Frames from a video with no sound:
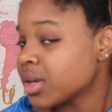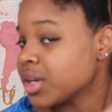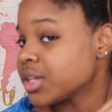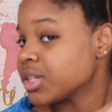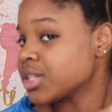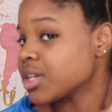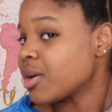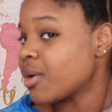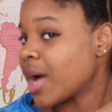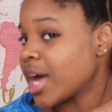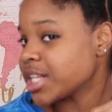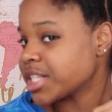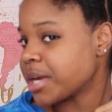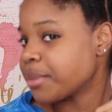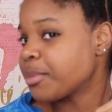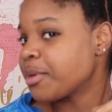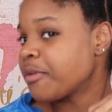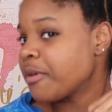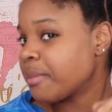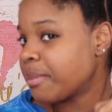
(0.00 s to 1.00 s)
So as I
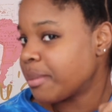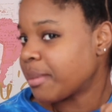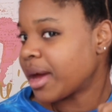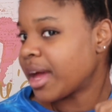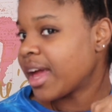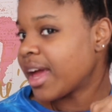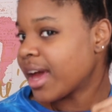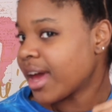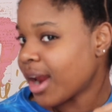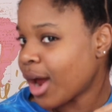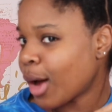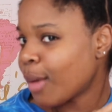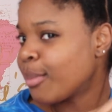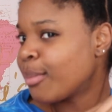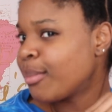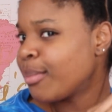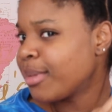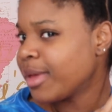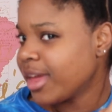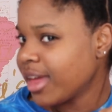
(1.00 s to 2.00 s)
move up in my head, I'll
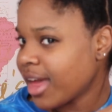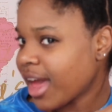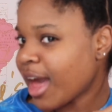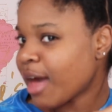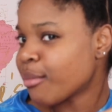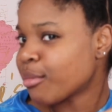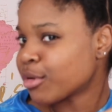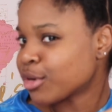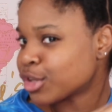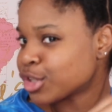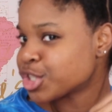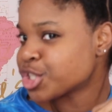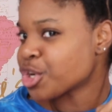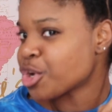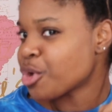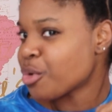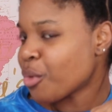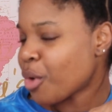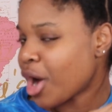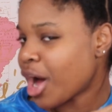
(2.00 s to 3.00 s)
be able to show
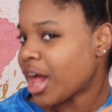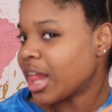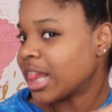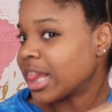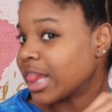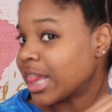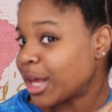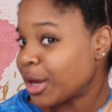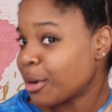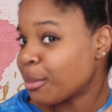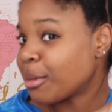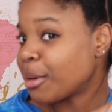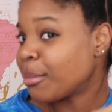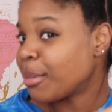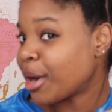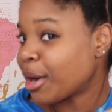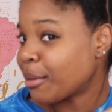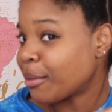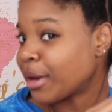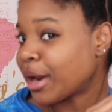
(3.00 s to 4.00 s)
you all a little bit
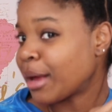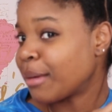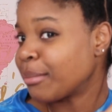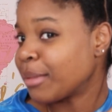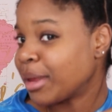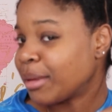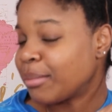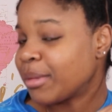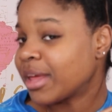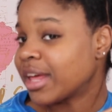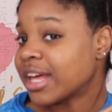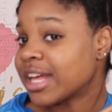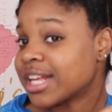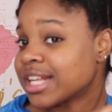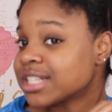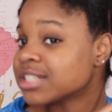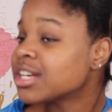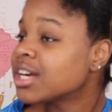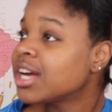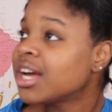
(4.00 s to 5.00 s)
better what I mean
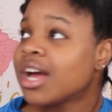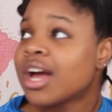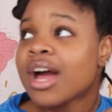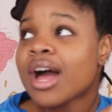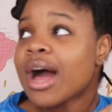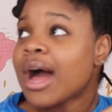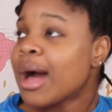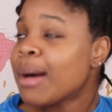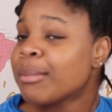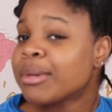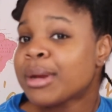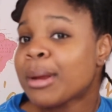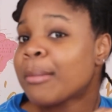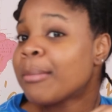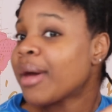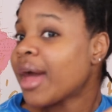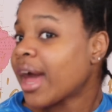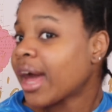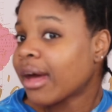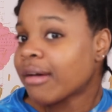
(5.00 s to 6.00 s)
because I'm in the
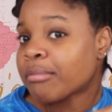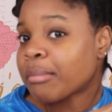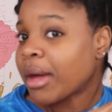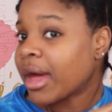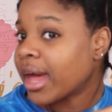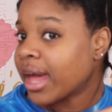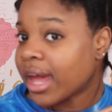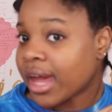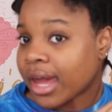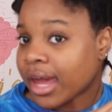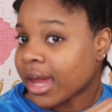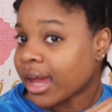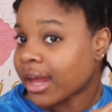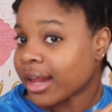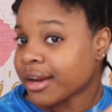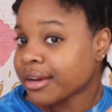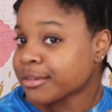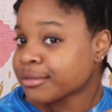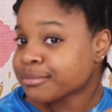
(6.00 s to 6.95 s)
back of my head.